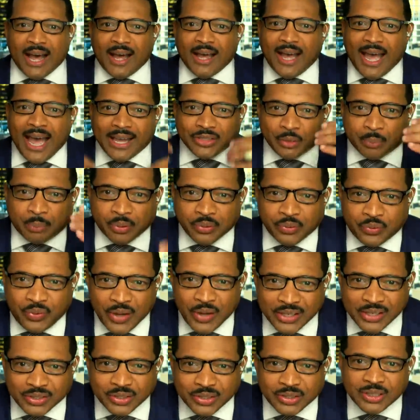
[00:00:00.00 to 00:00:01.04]
As a
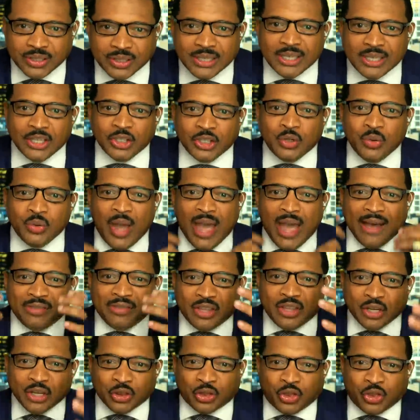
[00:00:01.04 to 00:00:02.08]
professor, you have
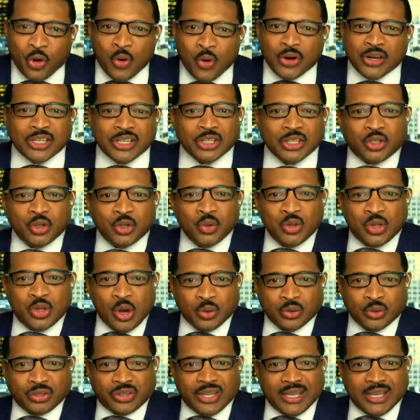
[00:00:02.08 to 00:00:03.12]
the authority to do
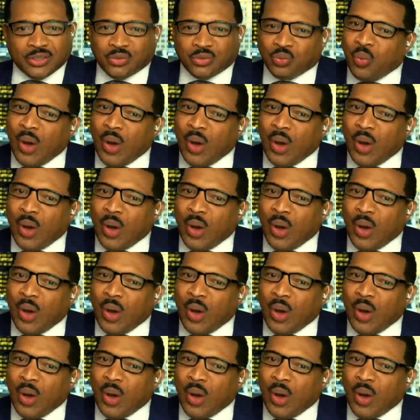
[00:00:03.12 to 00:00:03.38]
those things.